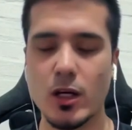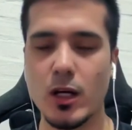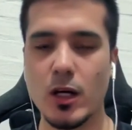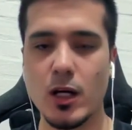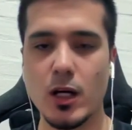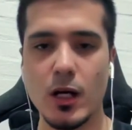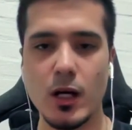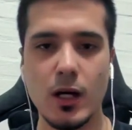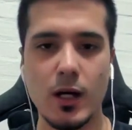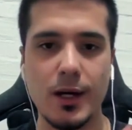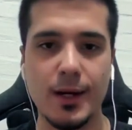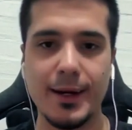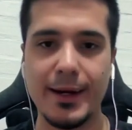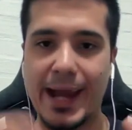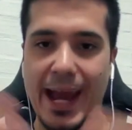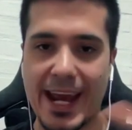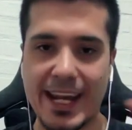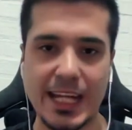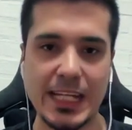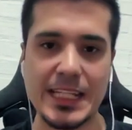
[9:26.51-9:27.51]

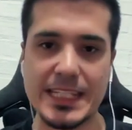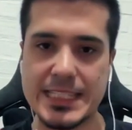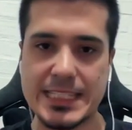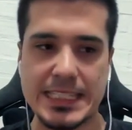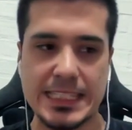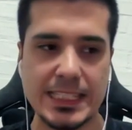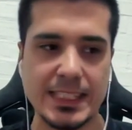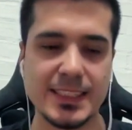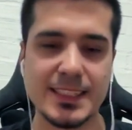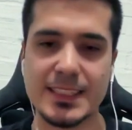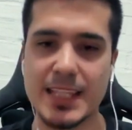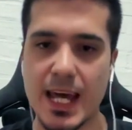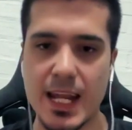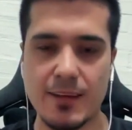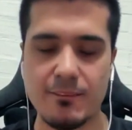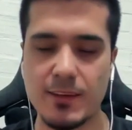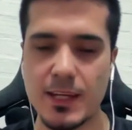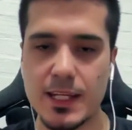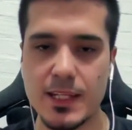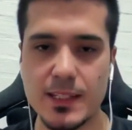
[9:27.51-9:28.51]
analytics
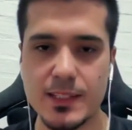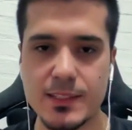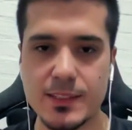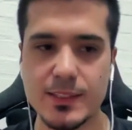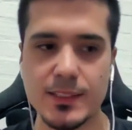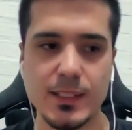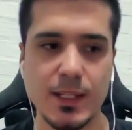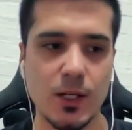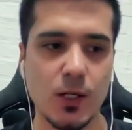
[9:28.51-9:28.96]
database,